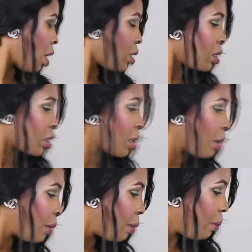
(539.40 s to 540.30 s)

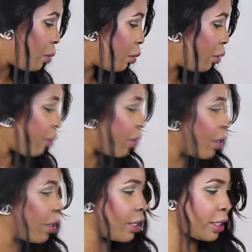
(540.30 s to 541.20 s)
So, moving
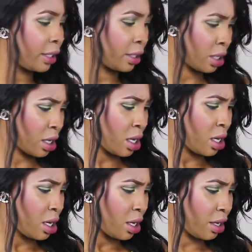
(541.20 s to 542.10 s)
on.
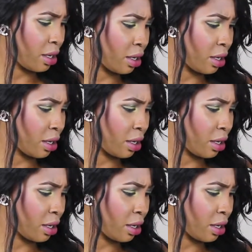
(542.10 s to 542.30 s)
Uh,